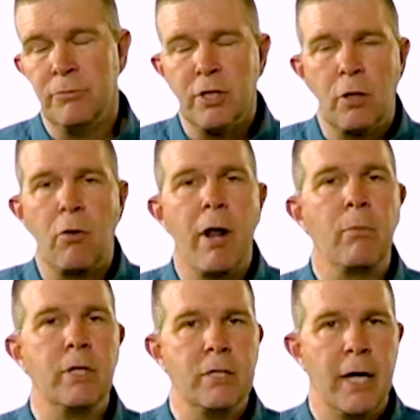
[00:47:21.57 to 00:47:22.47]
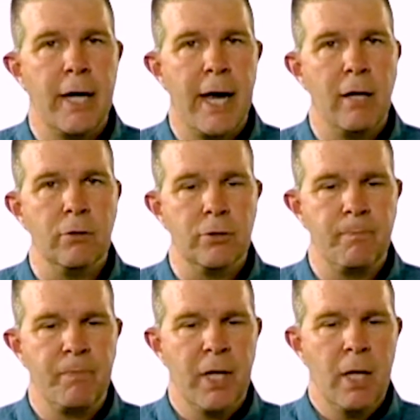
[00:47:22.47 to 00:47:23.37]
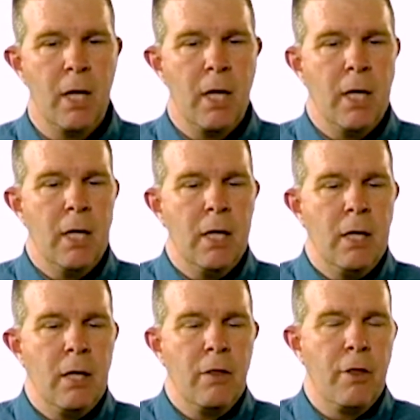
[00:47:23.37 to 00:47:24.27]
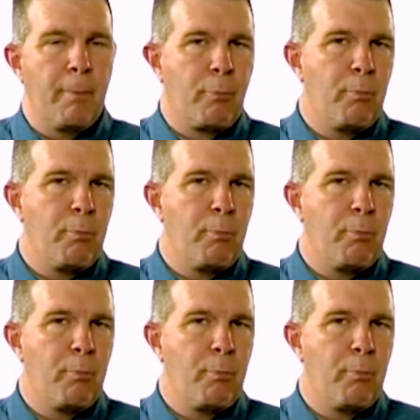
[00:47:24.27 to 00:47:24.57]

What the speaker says: It's an incredibly tight house. The